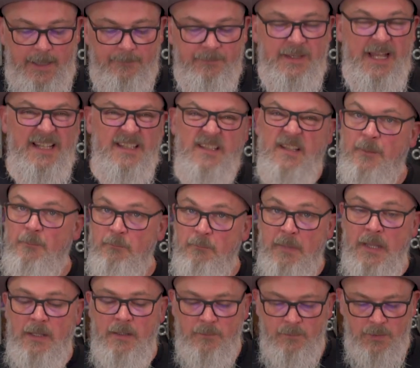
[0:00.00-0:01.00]
That's a
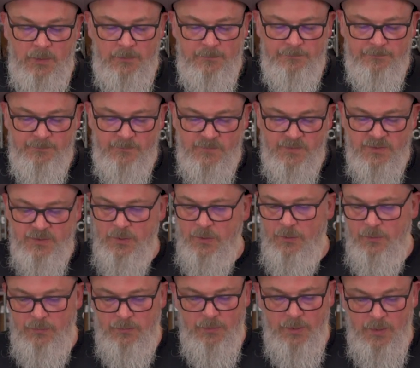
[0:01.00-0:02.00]
minimum,
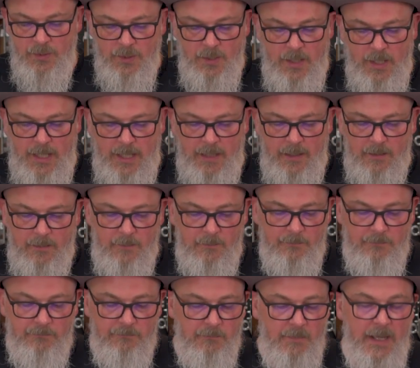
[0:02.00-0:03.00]
so I
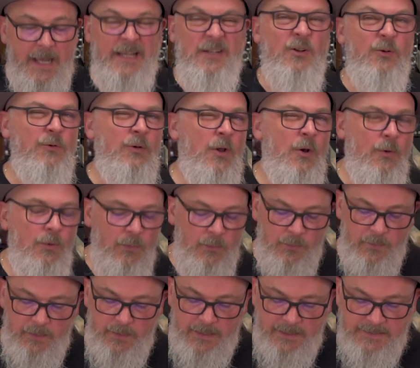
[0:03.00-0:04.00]
don't
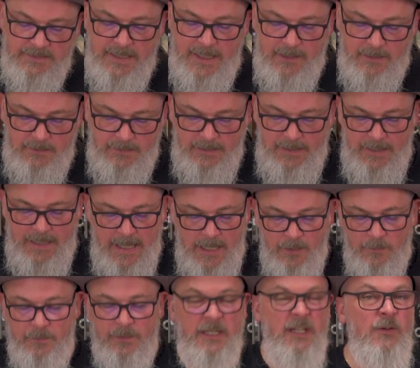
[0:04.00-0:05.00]
know exactly
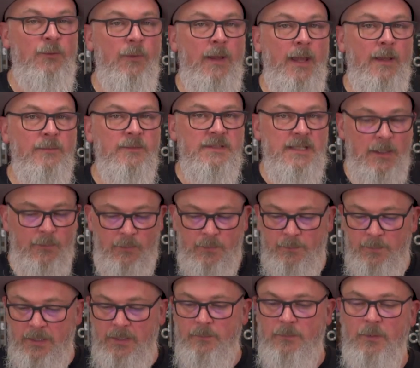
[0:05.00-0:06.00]
how many grams that would
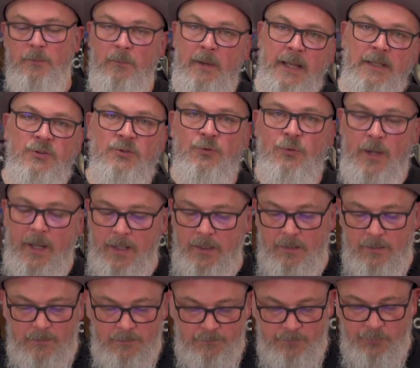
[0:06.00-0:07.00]
be, but my
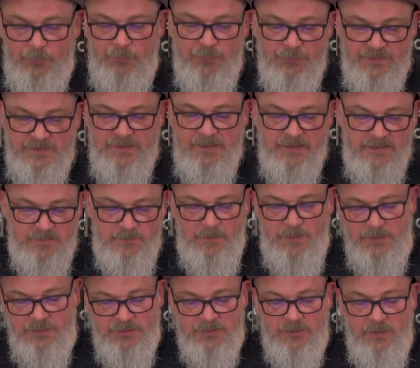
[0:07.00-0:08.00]
trier pulls this
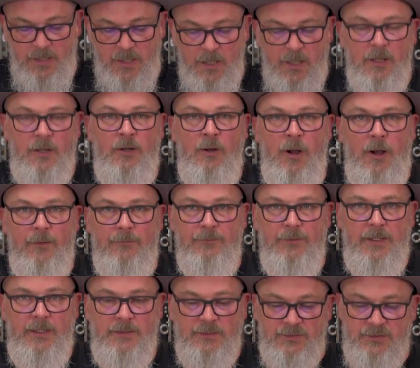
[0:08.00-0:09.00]
much
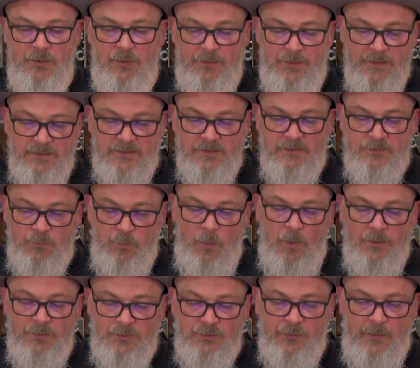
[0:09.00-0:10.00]
coffee, and so this is
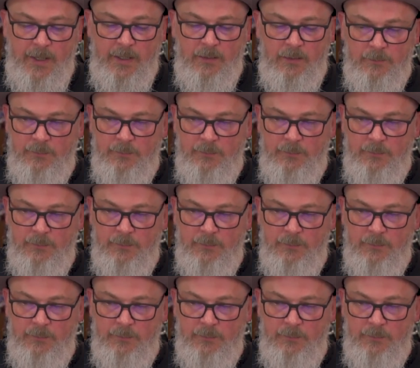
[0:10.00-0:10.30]
one trier